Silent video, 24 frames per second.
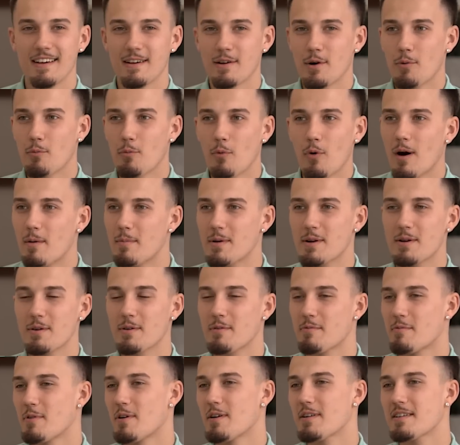Like, what am I
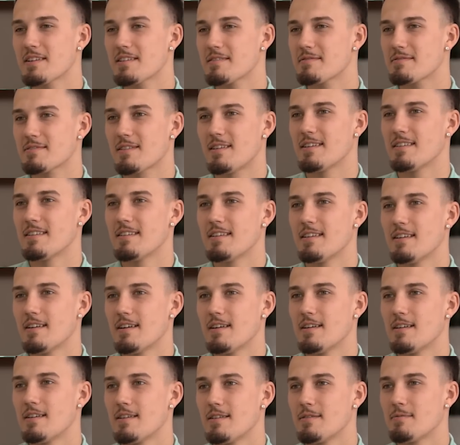doing wrong? And it's like,
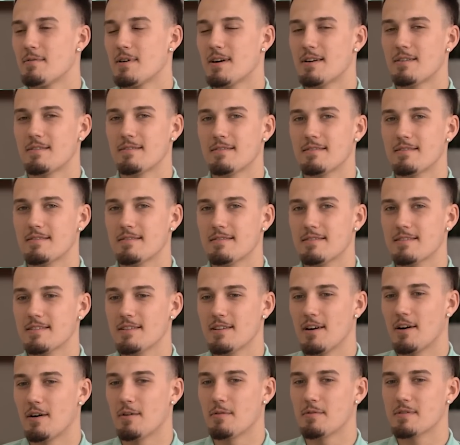well,
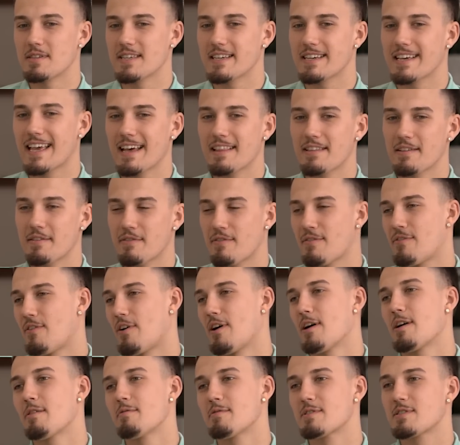you know, you get this
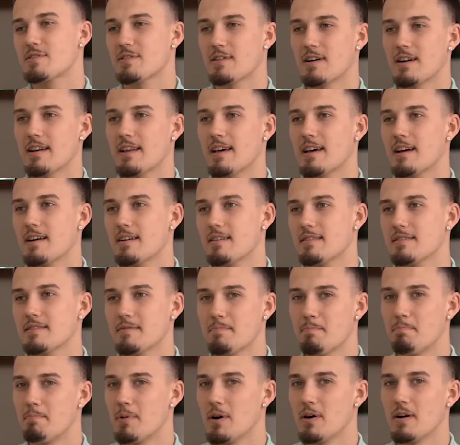fire inside of you, the
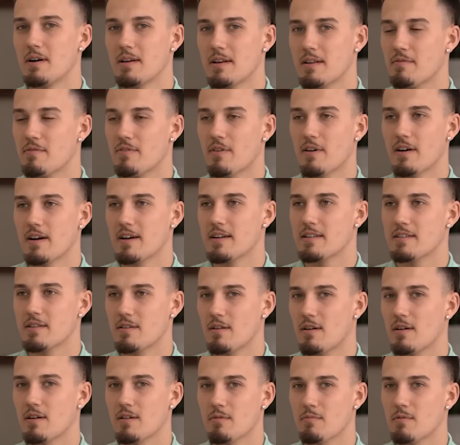burning fire, and
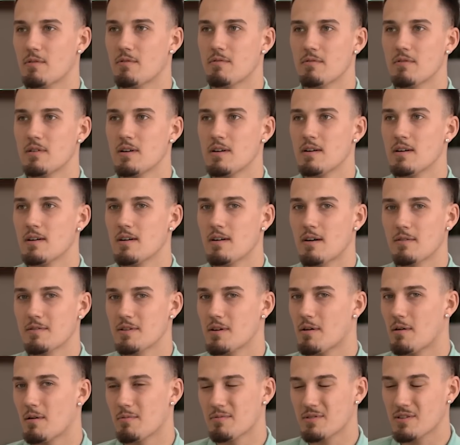you're like, well, oh, you
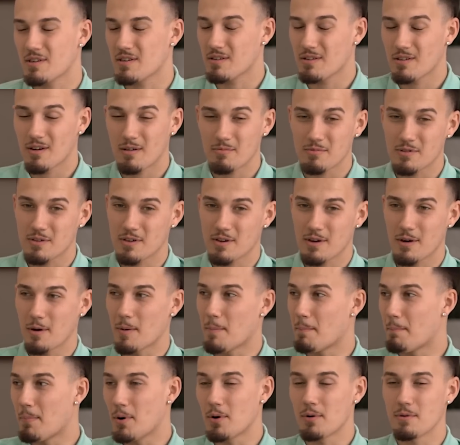know, I'm just gonna go
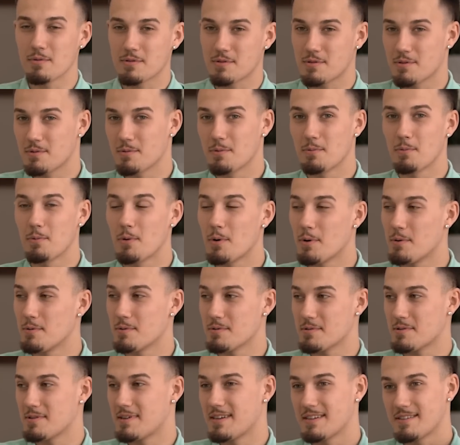balls through the
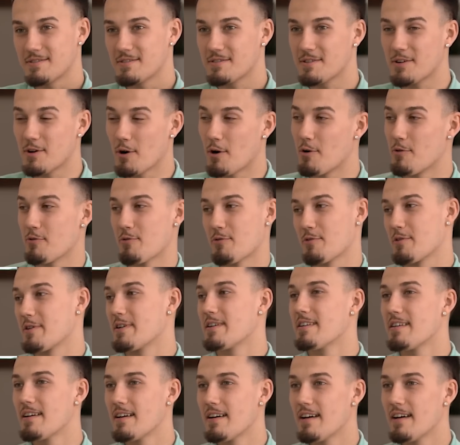walls and just go through.